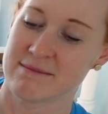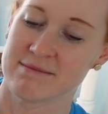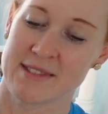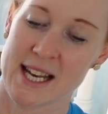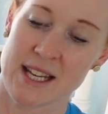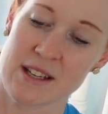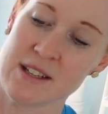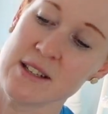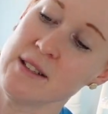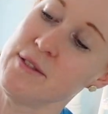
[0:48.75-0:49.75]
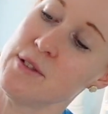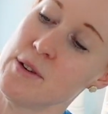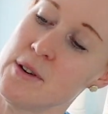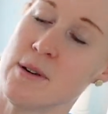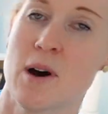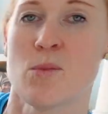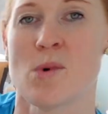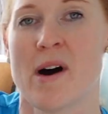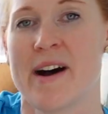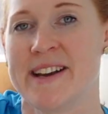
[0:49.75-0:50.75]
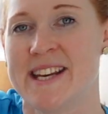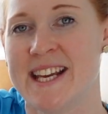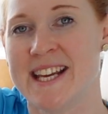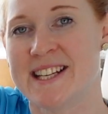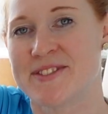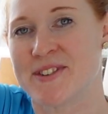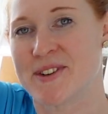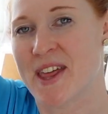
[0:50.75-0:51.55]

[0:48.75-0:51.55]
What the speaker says: really good for what I need for